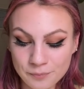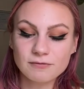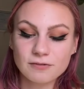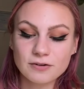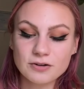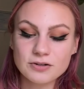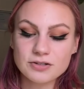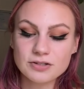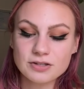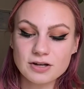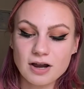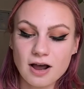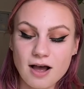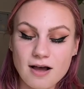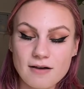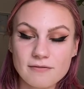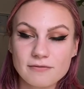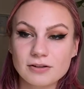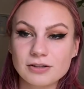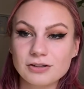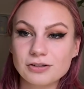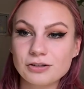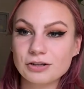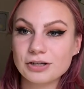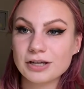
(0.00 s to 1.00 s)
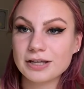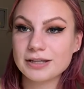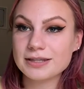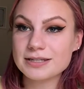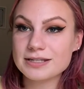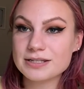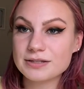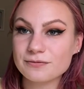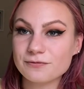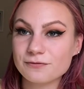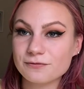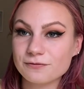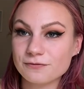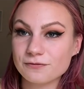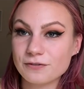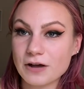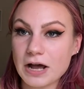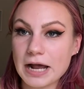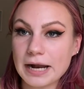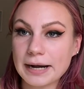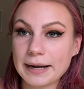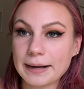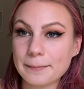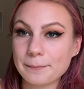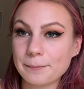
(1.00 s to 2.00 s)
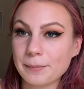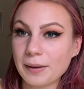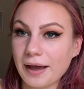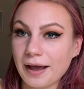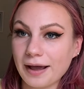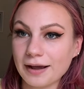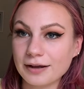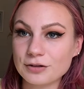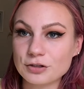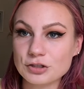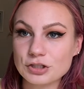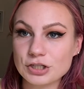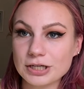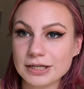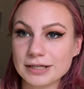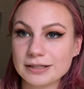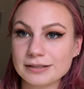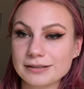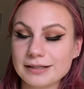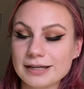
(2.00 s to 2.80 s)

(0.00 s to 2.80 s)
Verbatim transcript: First off, look at this fun package packaging.